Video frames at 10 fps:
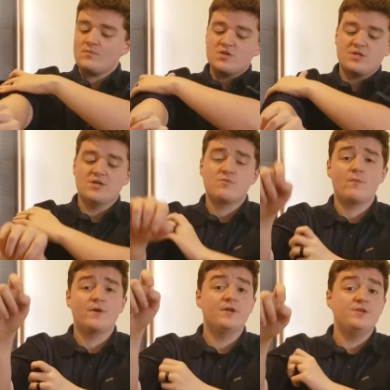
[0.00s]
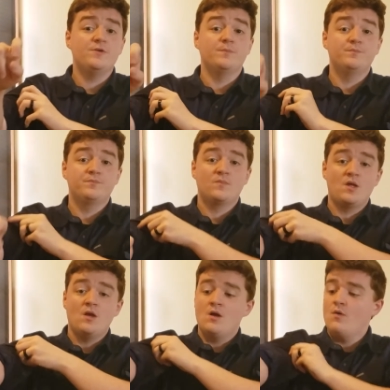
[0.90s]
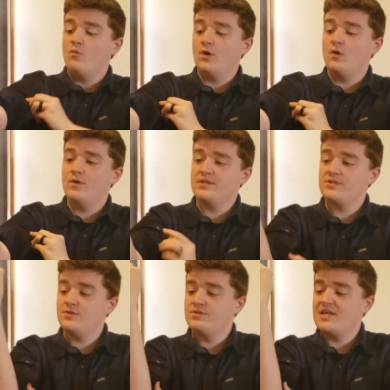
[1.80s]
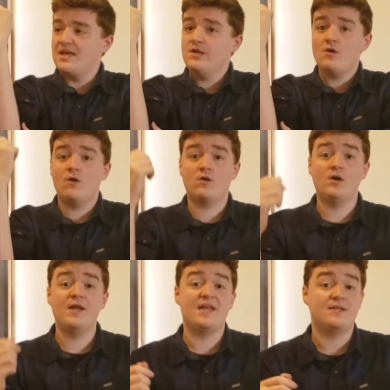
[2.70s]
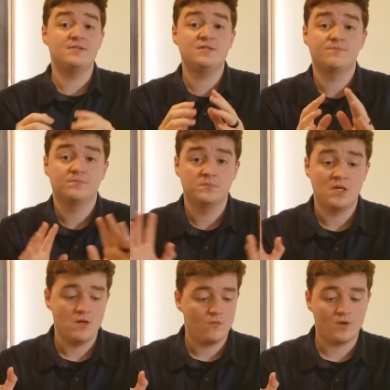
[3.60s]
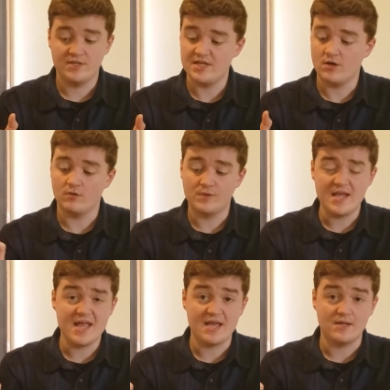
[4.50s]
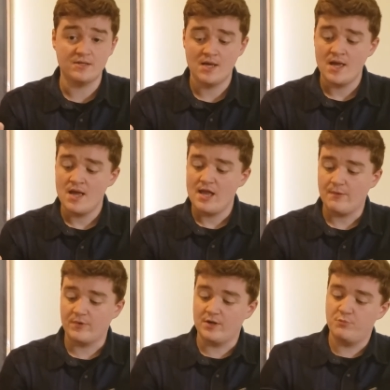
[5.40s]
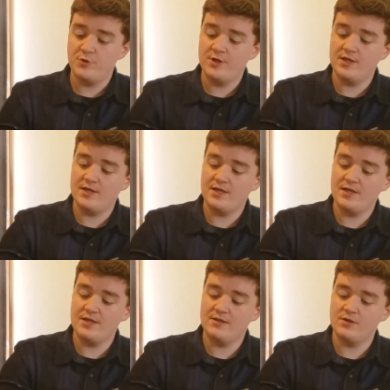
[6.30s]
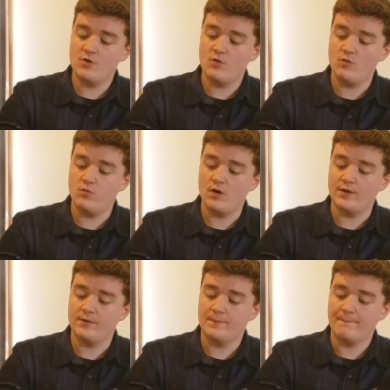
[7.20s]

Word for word: So here's what we're gonna do. We're going to take our hands, we're gonna take our right hand, and we're gonna put it in the cold water.